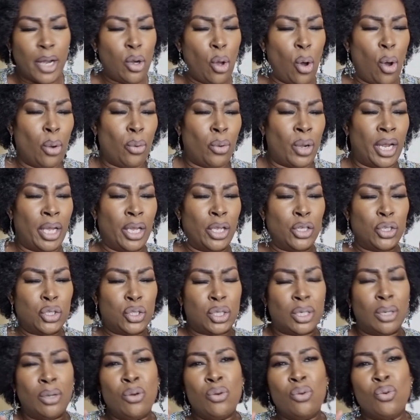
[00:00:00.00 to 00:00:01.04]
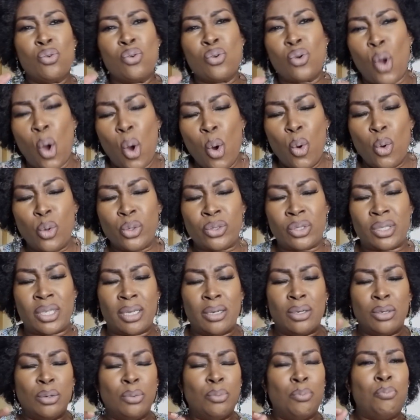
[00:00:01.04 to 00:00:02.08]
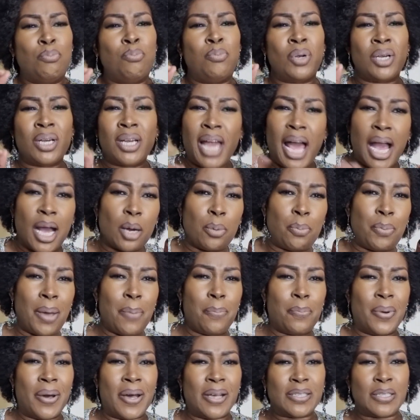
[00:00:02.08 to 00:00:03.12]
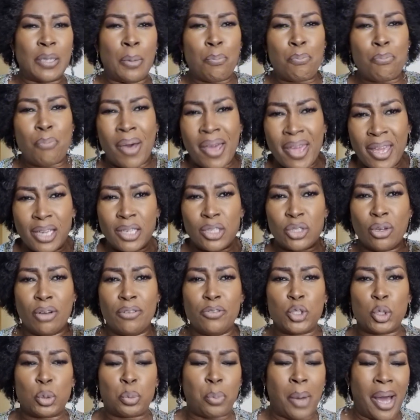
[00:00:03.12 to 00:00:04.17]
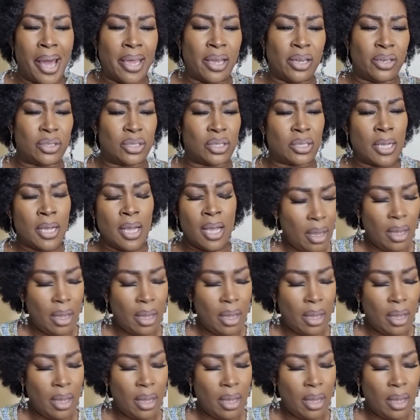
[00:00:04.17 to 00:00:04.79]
orange, rose and black peppers, a hint of spice.